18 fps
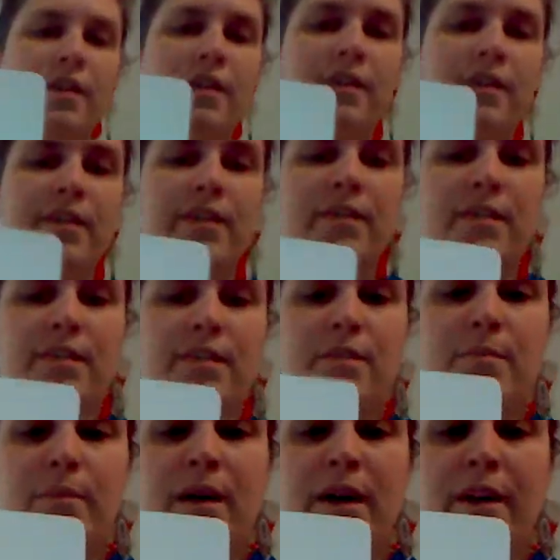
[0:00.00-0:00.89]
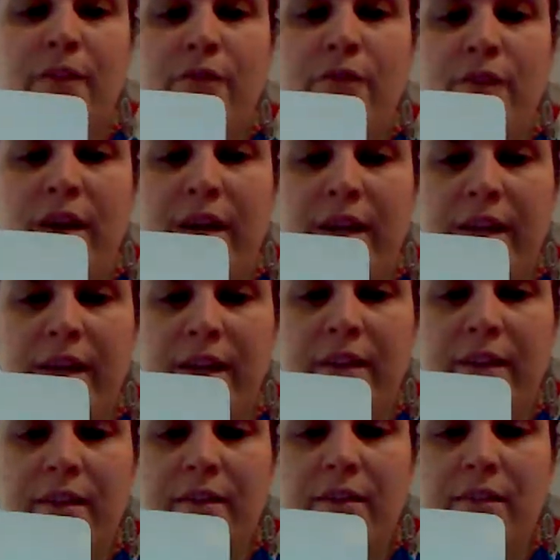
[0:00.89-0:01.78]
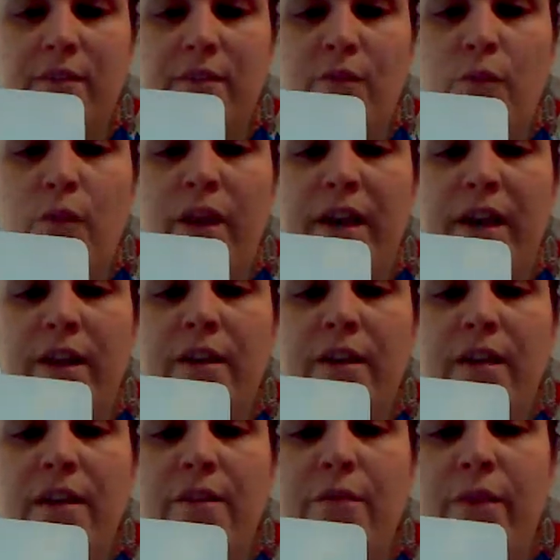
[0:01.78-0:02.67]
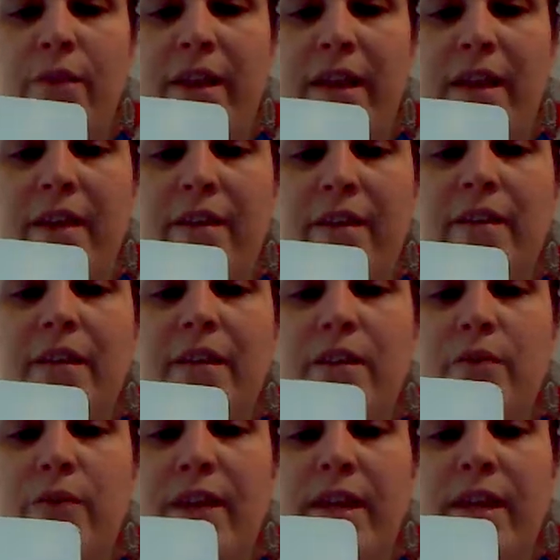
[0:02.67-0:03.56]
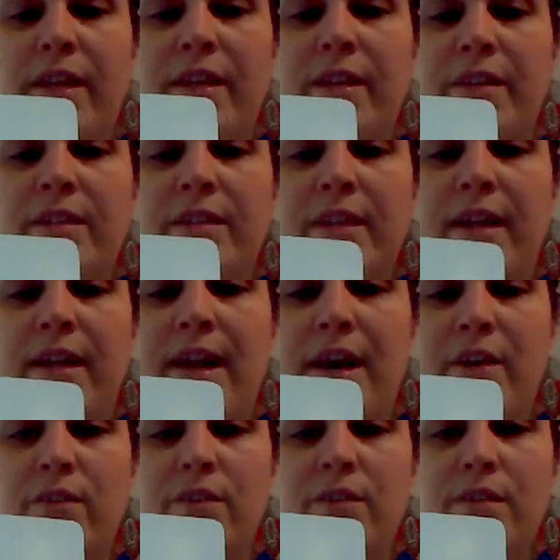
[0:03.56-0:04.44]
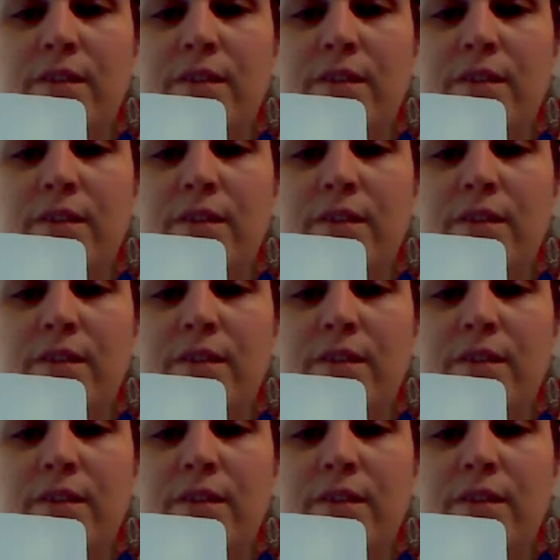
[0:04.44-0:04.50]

This is modifying where he ran. He ran into the house.